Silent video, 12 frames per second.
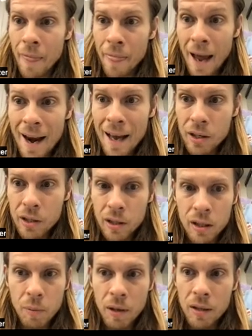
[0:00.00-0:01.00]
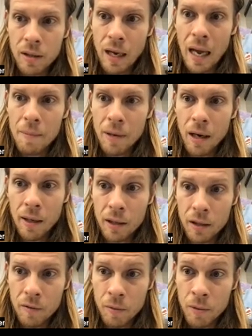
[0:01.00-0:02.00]
And that actually explains time
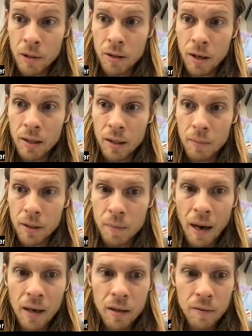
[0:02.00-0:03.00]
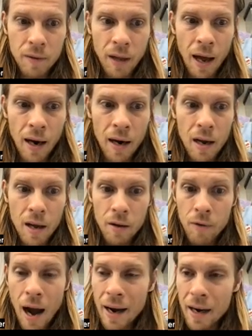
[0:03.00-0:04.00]
dilation from an interesting perspective, that
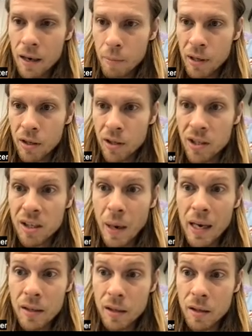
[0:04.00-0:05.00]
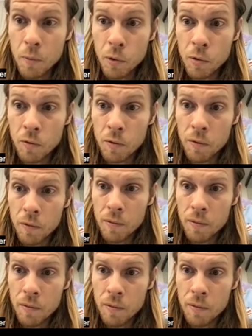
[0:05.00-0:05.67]
the rocket appears space to move.